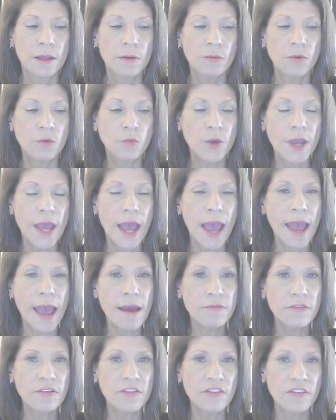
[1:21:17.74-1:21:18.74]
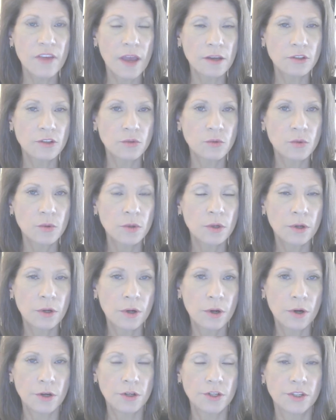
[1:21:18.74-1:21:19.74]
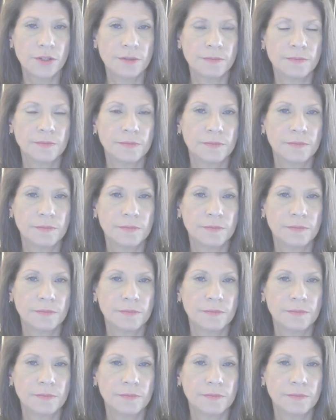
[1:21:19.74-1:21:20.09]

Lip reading: When we have a sexual urge,